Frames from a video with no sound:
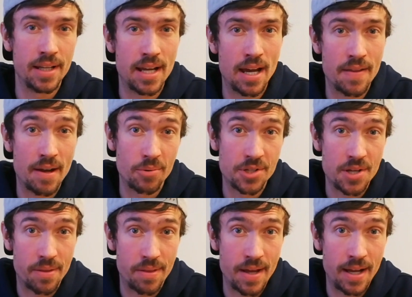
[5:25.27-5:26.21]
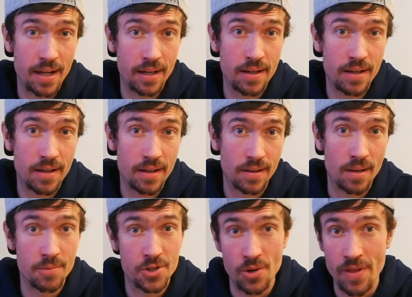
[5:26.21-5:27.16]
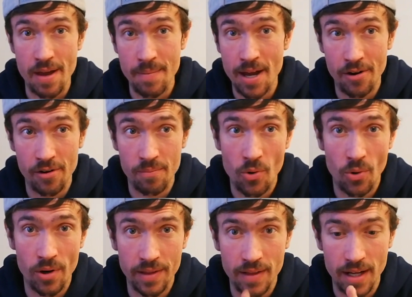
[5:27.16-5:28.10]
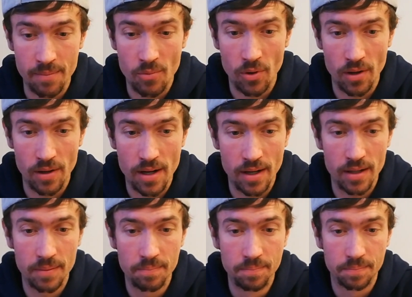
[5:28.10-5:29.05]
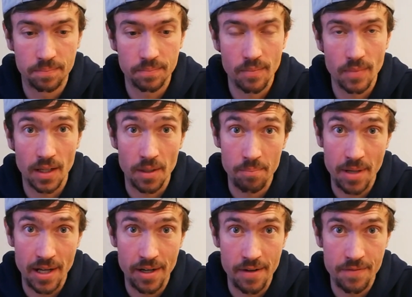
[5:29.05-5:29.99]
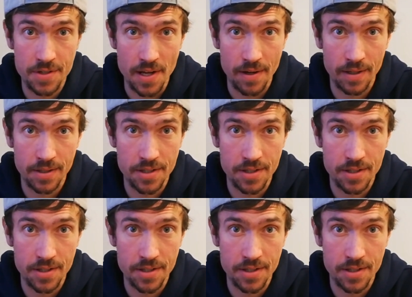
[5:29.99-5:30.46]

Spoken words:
But yeah, that was a thing. I'm sure that mattered more in like more competitive